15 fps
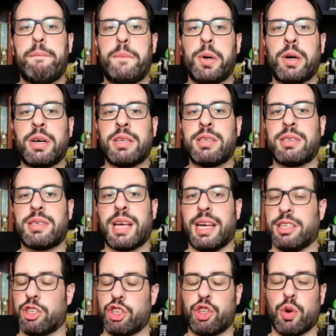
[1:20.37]
Books
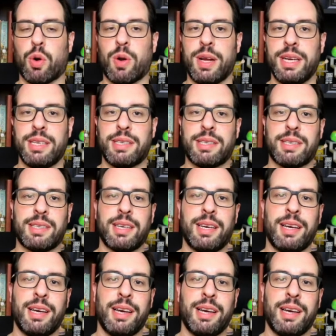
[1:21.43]
and stories